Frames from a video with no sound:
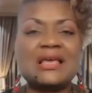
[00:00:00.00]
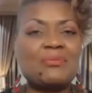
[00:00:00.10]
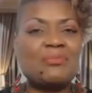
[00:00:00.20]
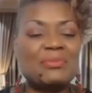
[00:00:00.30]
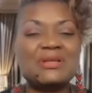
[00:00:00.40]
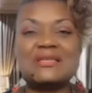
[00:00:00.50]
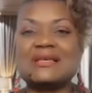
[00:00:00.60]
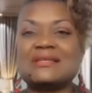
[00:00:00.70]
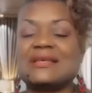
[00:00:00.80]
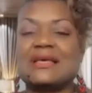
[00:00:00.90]
Commitment
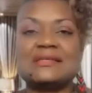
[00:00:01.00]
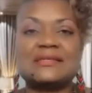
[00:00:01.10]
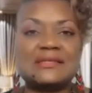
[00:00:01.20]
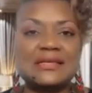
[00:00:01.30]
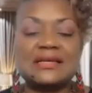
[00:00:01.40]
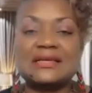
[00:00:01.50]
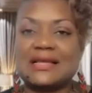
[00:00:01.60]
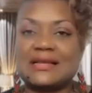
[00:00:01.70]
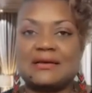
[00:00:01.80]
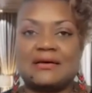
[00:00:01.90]
doesn't consider
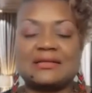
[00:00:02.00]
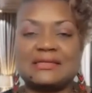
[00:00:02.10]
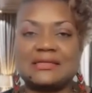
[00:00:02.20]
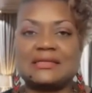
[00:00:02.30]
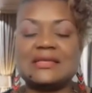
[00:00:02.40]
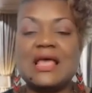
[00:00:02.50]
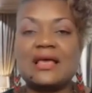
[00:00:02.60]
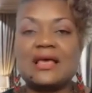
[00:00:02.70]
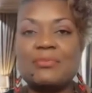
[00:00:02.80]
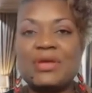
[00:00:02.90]
that nonsense.
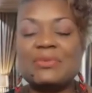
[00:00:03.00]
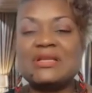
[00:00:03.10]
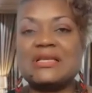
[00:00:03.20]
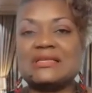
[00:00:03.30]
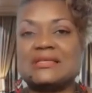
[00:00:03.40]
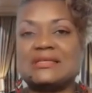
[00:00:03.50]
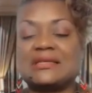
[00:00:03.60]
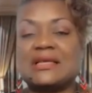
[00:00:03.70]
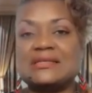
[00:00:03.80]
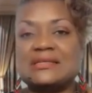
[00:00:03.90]
Commitment doesn't
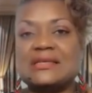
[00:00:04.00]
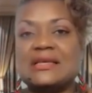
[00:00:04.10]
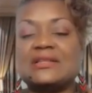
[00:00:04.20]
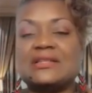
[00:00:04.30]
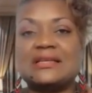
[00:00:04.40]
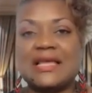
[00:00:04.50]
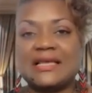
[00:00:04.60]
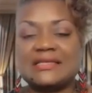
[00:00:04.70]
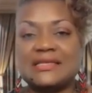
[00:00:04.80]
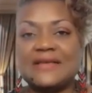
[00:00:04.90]
consider the
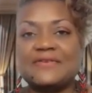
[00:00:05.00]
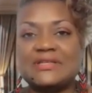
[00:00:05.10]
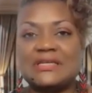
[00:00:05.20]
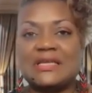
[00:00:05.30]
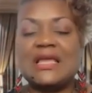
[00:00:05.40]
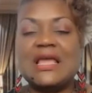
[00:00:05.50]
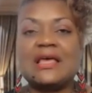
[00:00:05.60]
negativity.